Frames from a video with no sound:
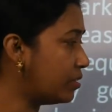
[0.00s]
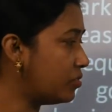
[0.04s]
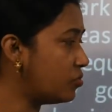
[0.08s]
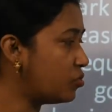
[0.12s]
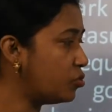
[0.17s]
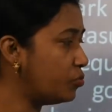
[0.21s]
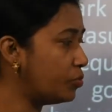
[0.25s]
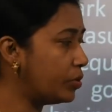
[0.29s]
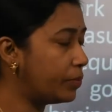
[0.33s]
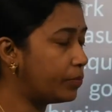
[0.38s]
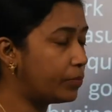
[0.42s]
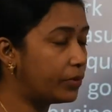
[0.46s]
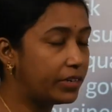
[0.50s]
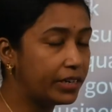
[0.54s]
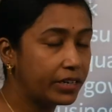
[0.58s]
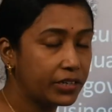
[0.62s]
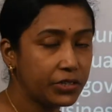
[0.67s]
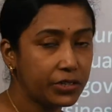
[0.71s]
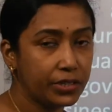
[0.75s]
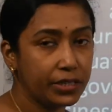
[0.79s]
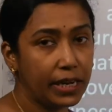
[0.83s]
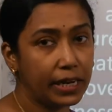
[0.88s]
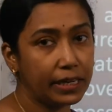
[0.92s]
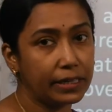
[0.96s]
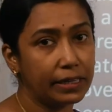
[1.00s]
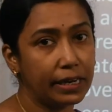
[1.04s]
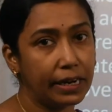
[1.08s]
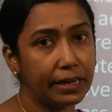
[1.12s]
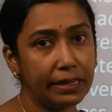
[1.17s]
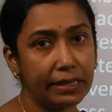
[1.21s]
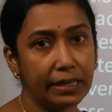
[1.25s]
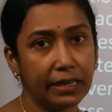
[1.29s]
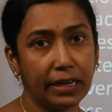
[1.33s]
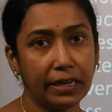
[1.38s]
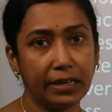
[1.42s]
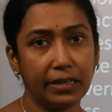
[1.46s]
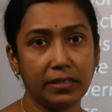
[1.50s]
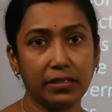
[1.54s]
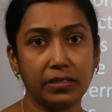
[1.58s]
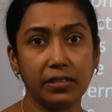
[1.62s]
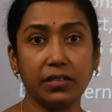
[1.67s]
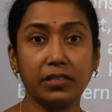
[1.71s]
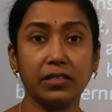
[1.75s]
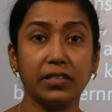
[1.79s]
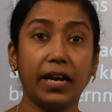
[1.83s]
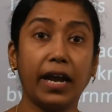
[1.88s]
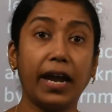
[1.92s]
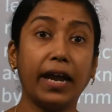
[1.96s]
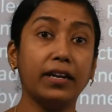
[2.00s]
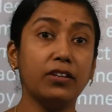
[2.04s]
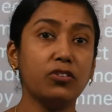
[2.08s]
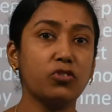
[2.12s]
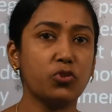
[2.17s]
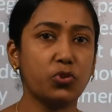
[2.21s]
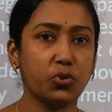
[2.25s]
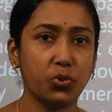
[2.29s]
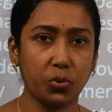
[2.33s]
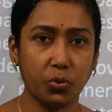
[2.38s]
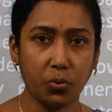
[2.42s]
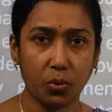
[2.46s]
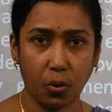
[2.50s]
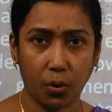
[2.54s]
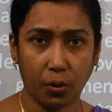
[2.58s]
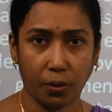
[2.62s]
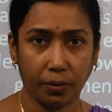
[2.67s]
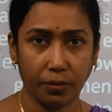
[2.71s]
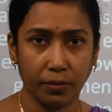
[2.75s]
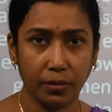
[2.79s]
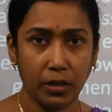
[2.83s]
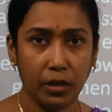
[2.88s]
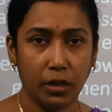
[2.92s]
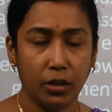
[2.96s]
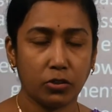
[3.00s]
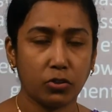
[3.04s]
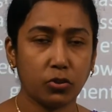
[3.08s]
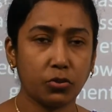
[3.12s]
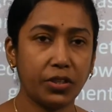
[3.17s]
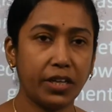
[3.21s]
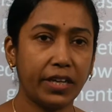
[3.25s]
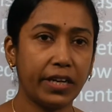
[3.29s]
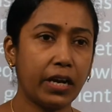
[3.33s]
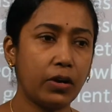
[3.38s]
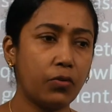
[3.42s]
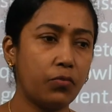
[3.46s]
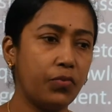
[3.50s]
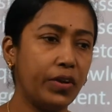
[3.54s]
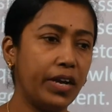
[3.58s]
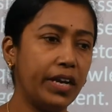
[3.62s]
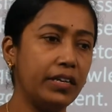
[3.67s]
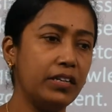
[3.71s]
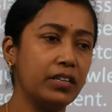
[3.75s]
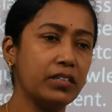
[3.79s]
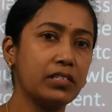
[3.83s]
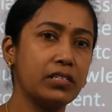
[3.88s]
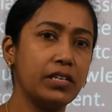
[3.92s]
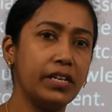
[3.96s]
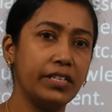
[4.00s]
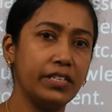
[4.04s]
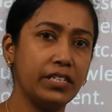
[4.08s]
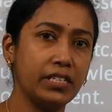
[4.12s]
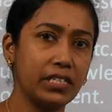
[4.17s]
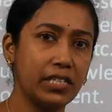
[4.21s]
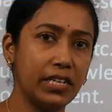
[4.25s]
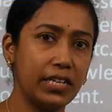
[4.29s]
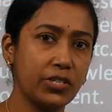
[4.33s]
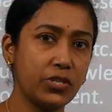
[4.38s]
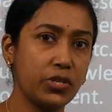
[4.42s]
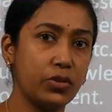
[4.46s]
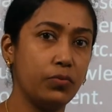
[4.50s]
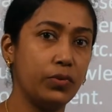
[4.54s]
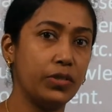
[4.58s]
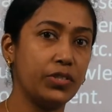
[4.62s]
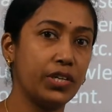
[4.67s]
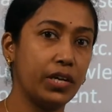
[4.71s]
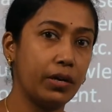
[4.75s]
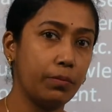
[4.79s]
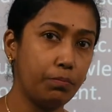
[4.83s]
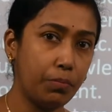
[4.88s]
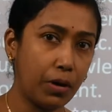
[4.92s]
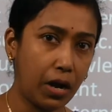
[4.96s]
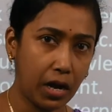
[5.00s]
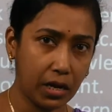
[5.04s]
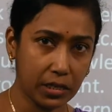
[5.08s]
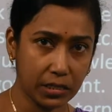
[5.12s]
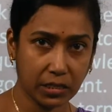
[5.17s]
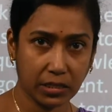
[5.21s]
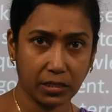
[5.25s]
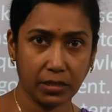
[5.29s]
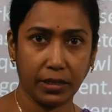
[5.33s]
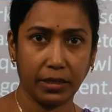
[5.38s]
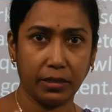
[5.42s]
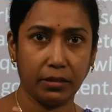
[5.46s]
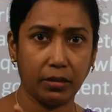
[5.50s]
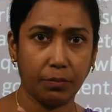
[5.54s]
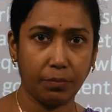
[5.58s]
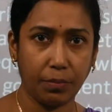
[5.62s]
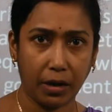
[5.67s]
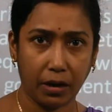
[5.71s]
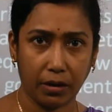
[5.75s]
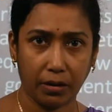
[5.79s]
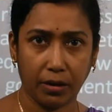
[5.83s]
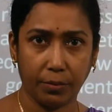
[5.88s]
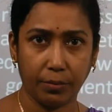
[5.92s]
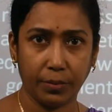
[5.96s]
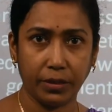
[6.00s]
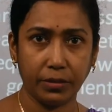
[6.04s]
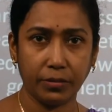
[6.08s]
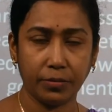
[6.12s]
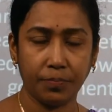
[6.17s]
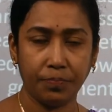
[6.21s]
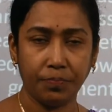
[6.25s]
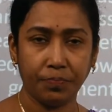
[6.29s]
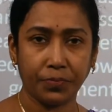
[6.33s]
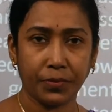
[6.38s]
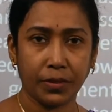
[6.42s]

Consumer Protection Act 1986 and so on. So there are various legislation which are passed in the parliament.